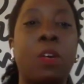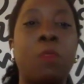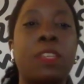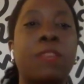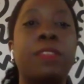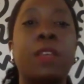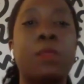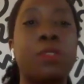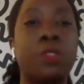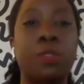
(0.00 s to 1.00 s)
Almost everything
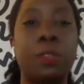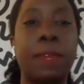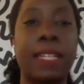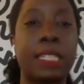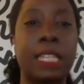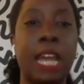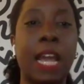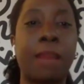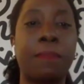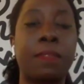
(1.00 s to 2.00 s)
was new to me at the
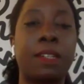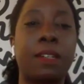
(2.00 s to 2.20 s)
time.